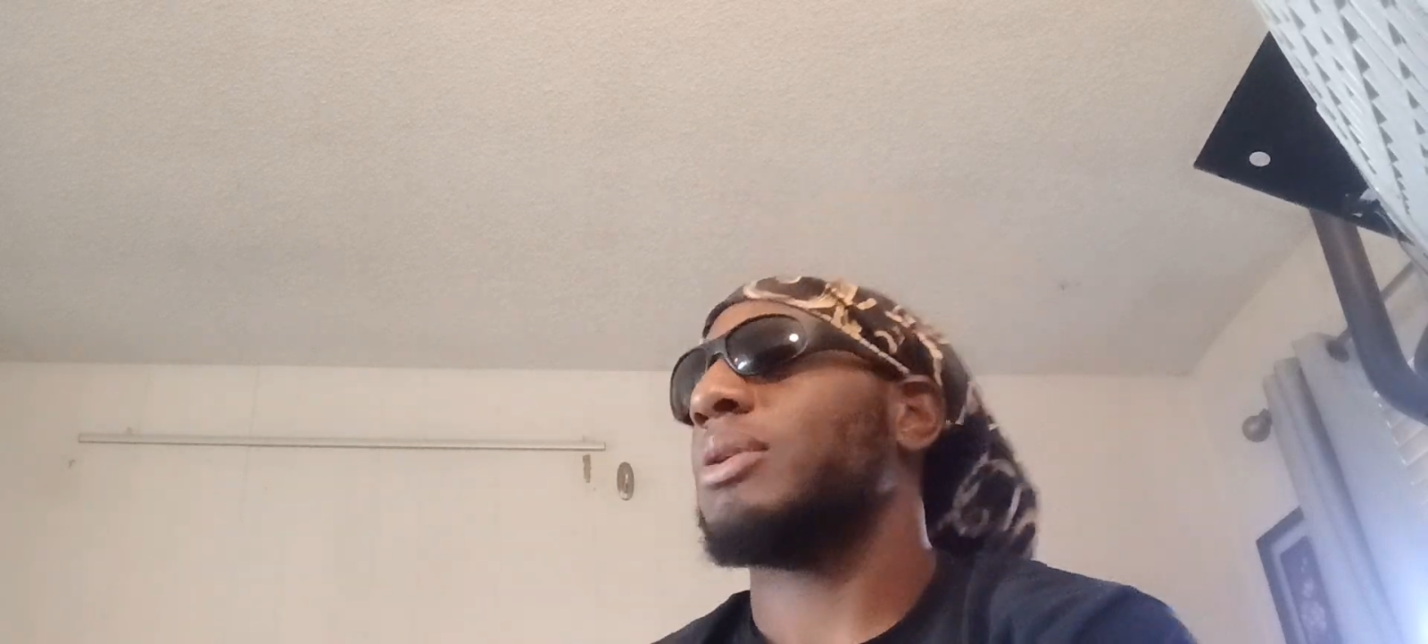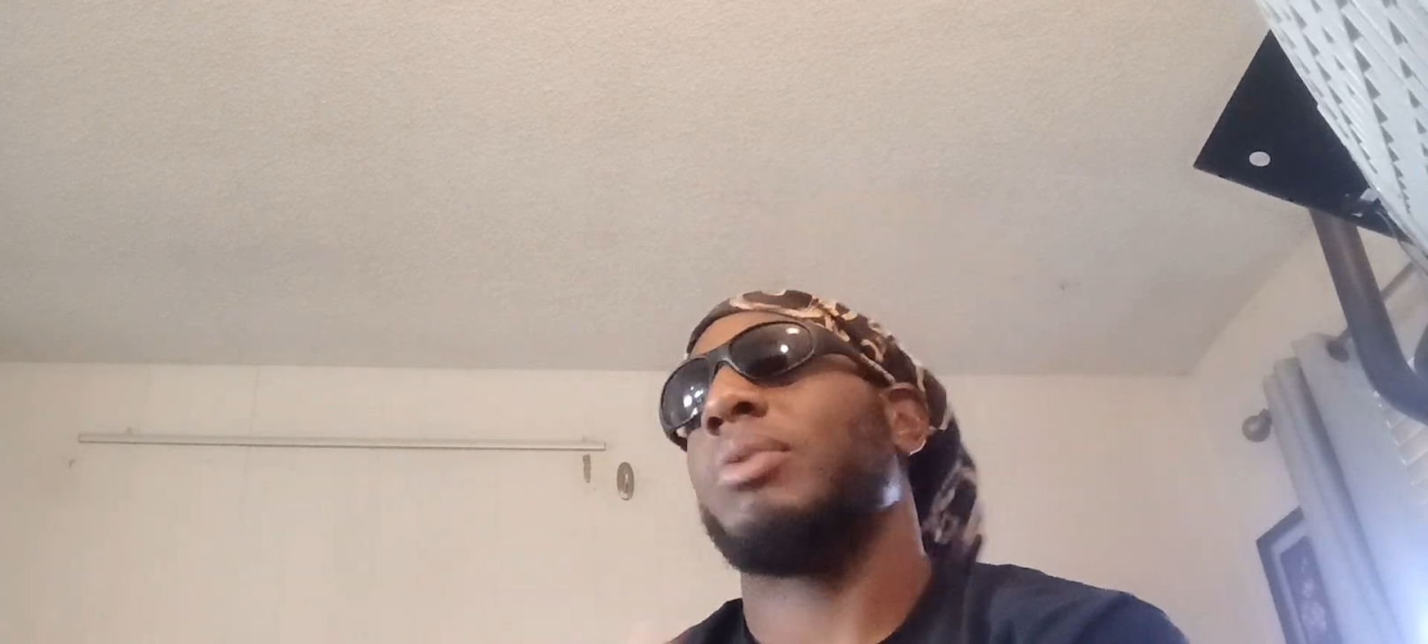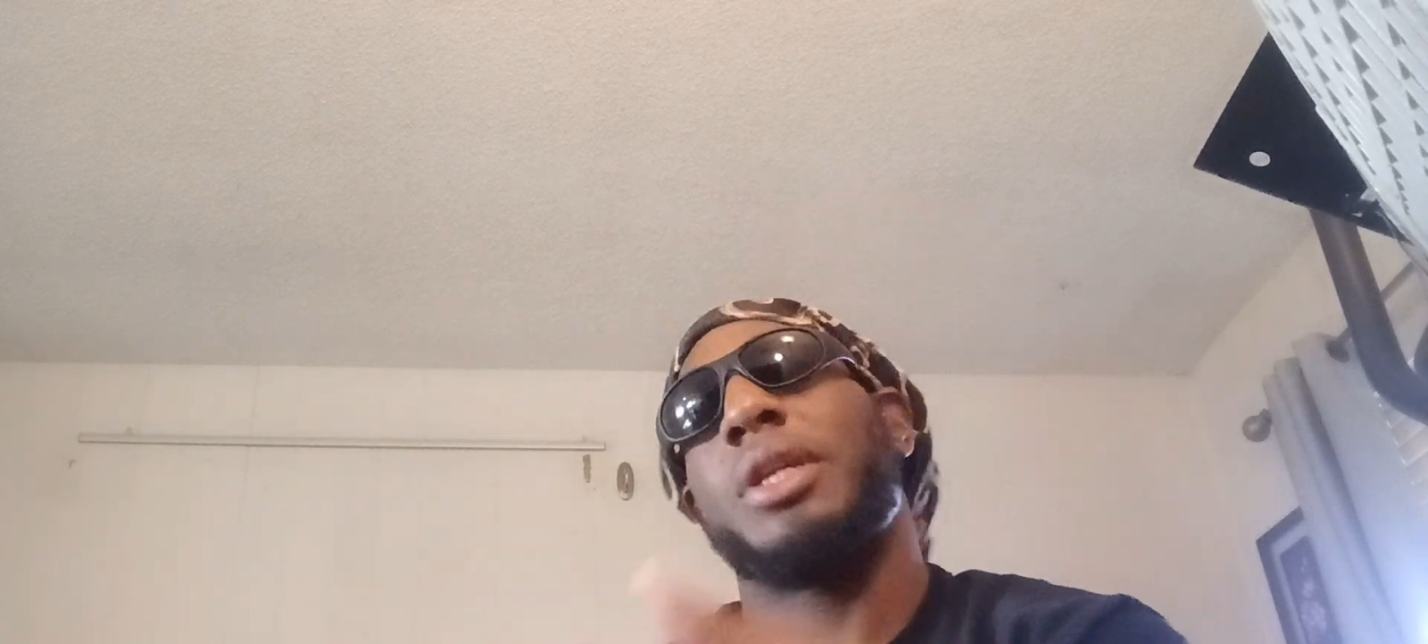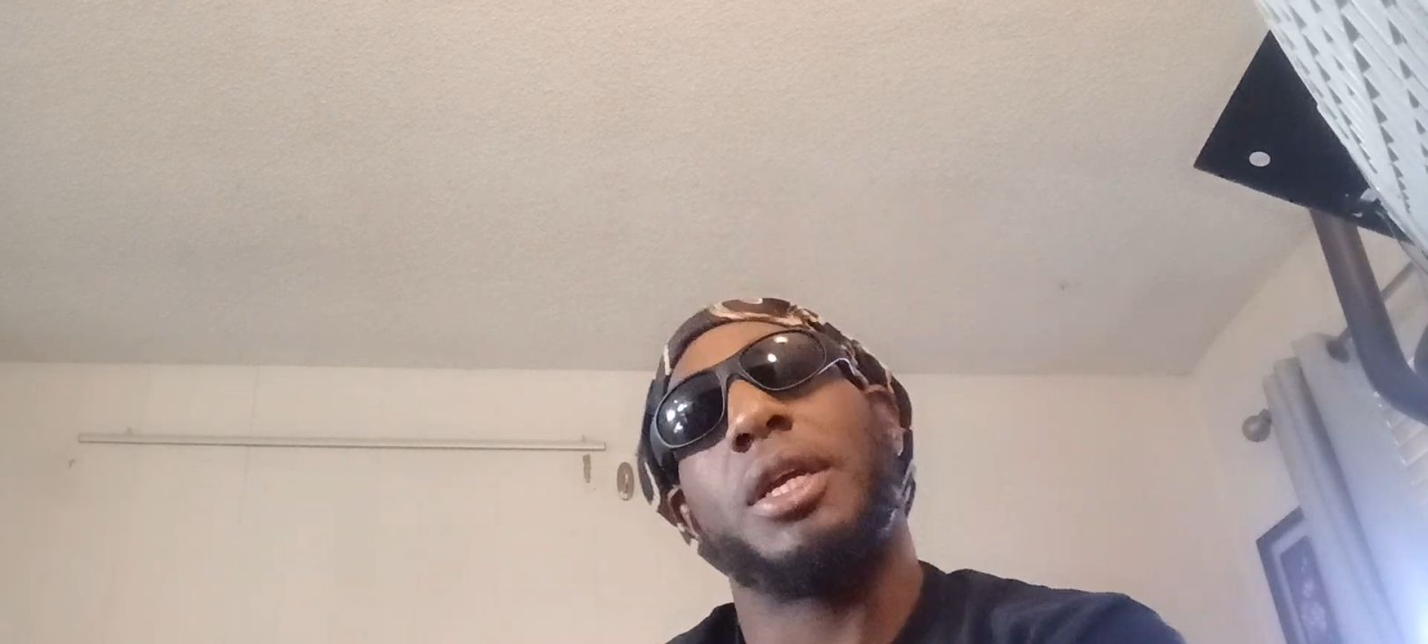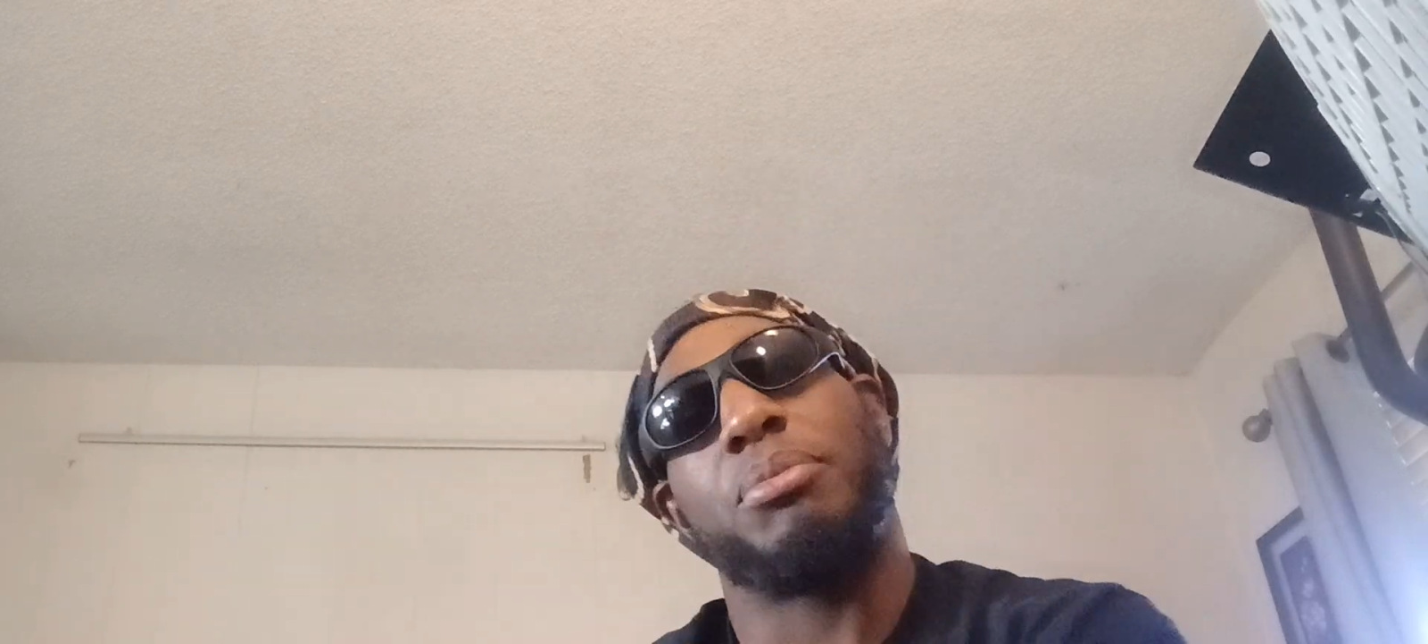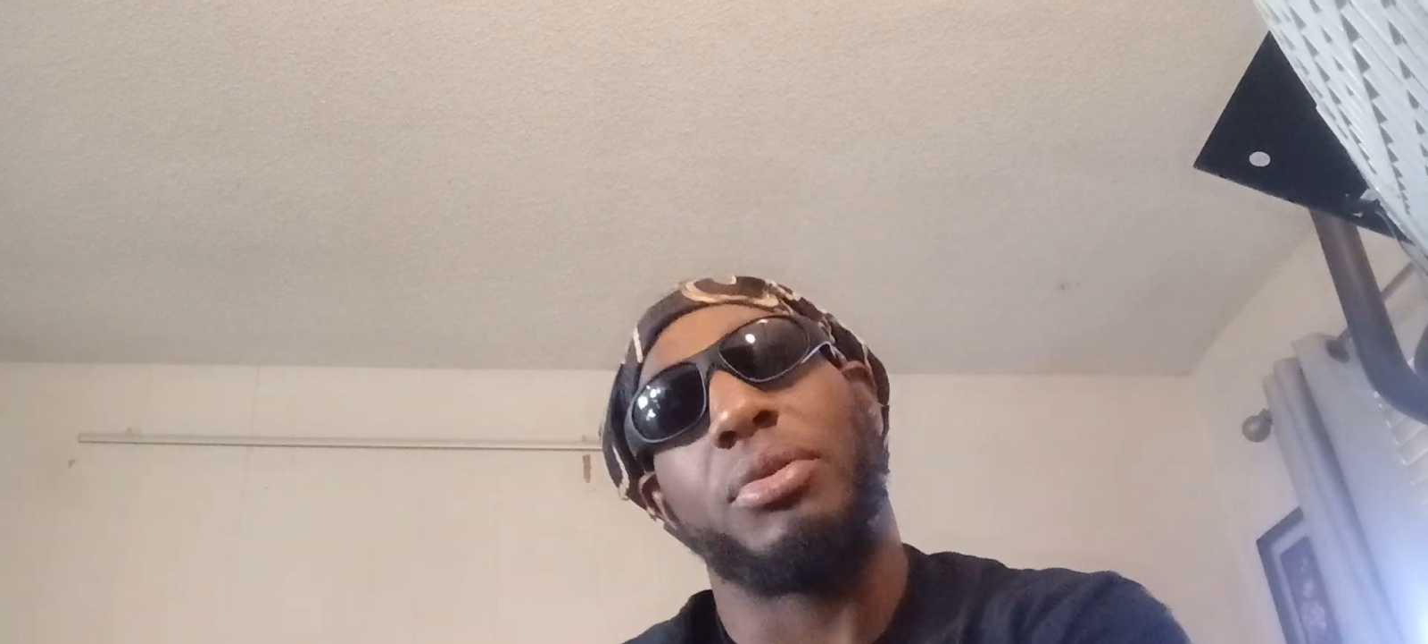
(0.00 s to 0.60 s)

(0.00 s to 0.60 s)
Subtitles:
When you're in